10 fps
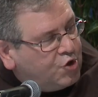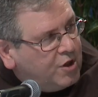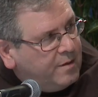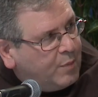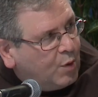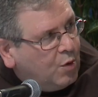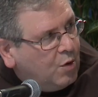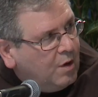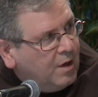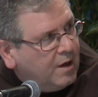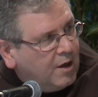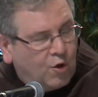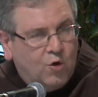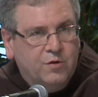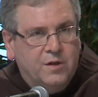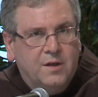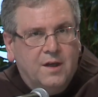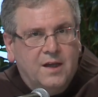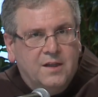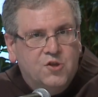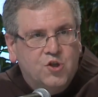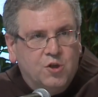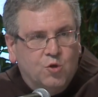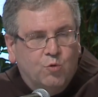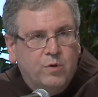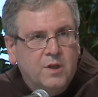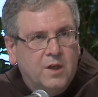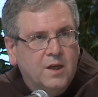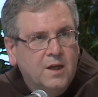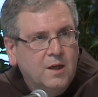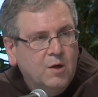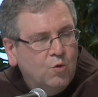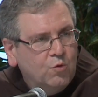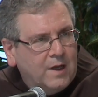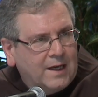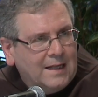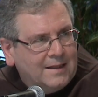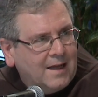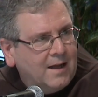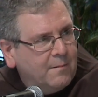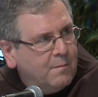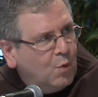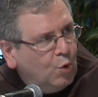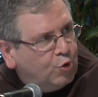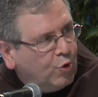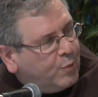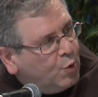Jordan, Cyprus, Rhodes, Egypt, and many other countries.